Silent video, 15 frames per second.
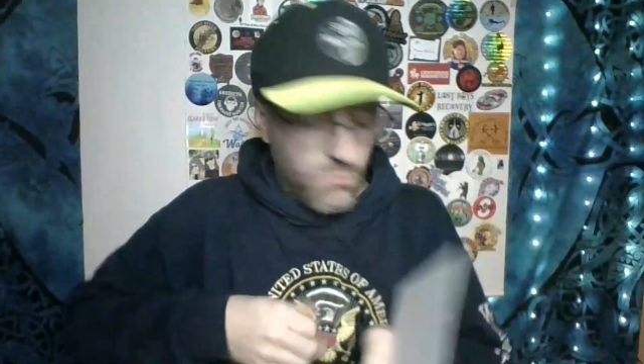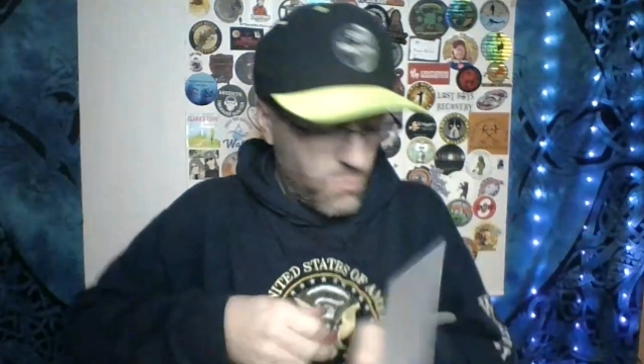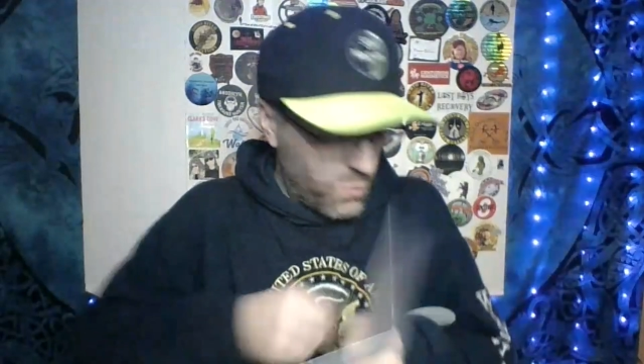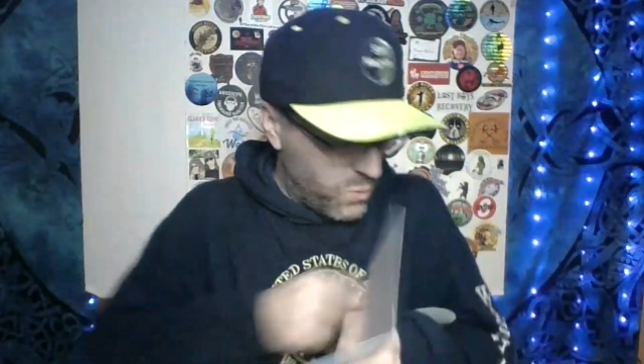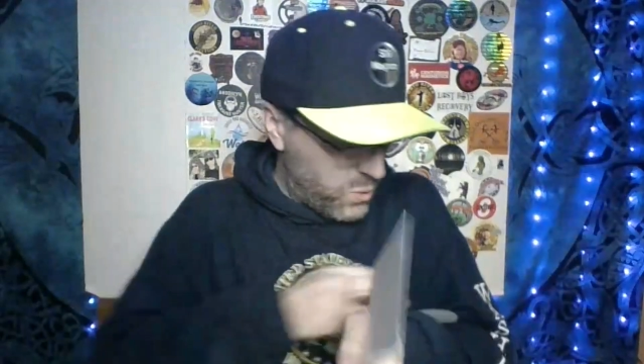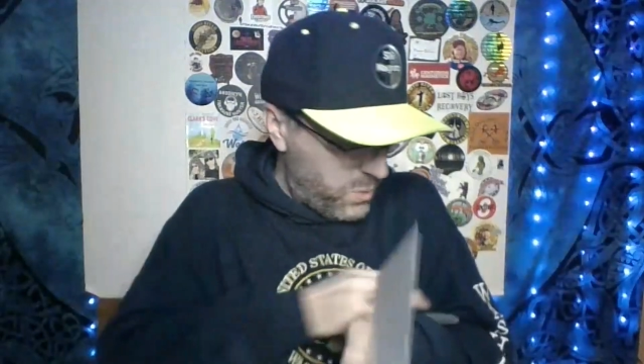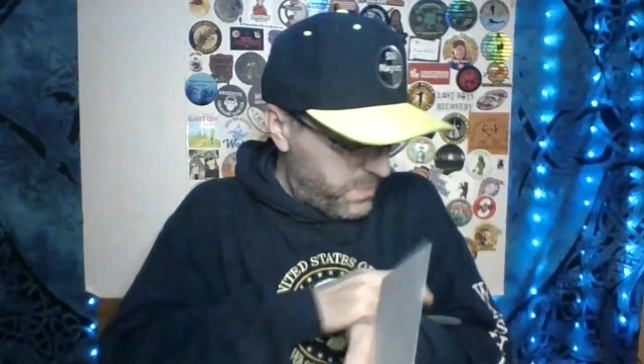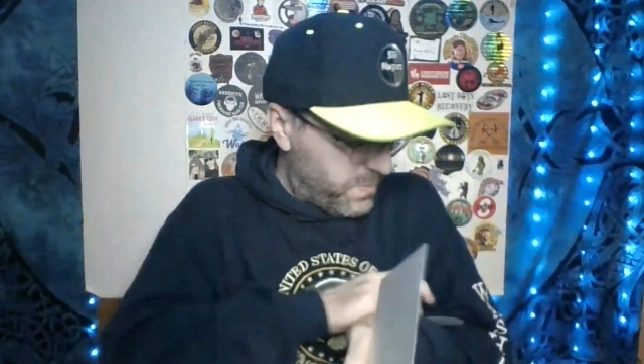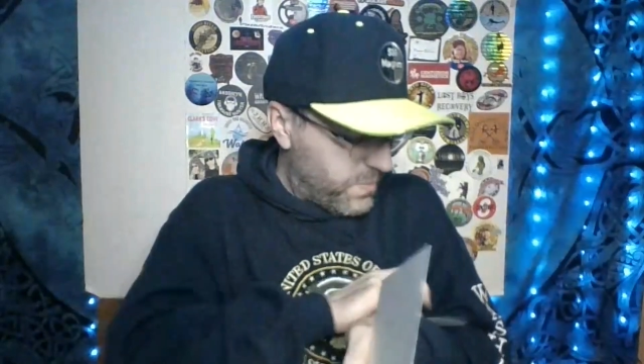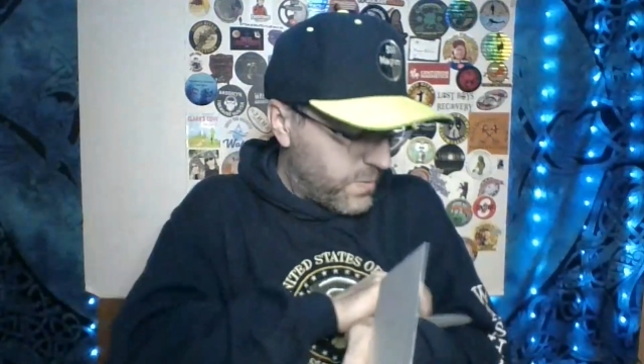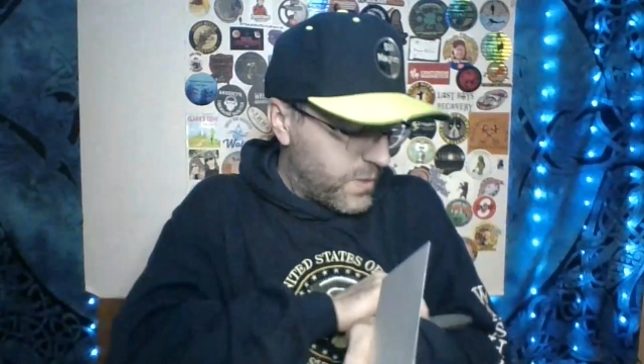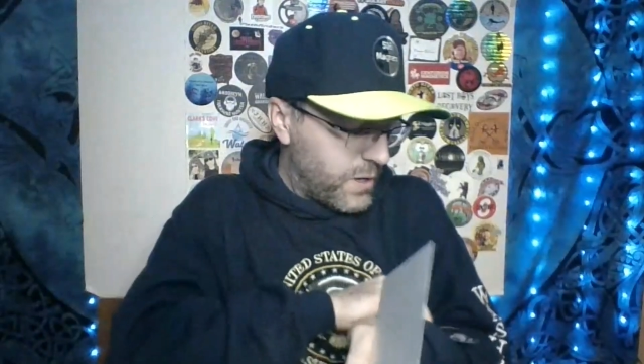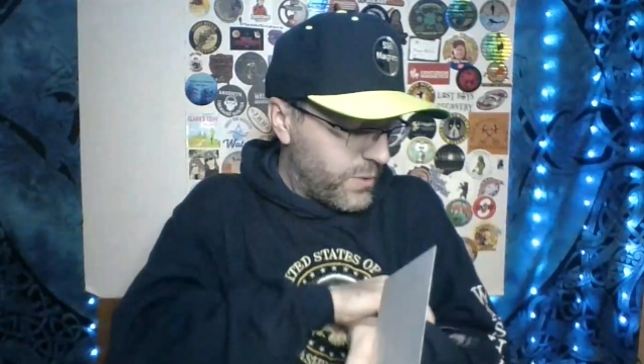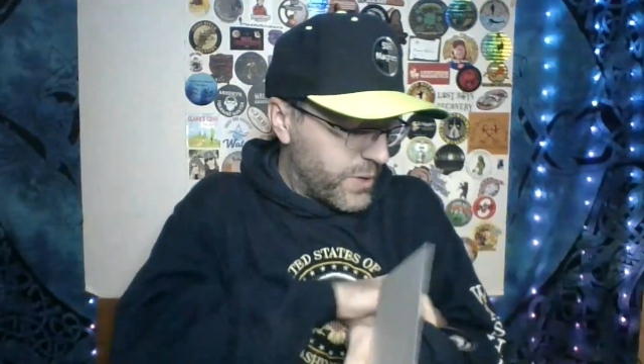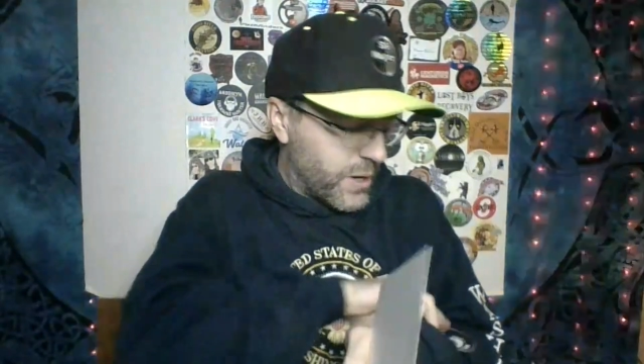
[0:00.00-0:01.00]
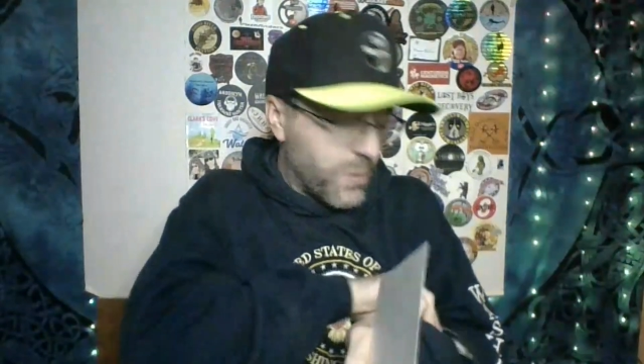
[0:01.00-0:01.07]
whoop, there we go.